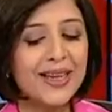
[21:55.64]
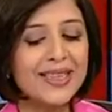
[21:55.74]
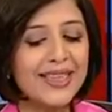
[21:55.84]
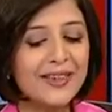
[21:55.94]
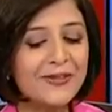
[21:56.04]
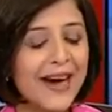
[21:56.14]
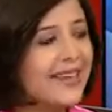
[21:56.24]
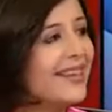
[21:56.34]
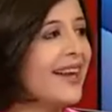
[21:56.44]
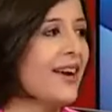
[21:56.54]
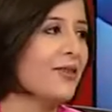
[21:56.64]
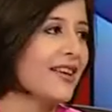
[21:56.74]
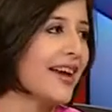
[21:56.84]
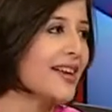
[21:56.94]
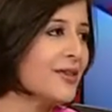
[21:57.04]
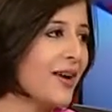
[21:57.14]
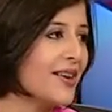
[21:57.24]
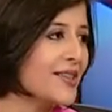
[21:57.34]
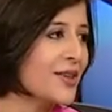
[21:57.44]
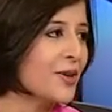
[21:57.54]
But finally, I would like to
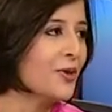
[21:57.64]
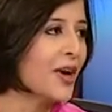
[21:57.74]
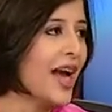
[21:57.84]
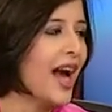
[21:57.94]
ask you,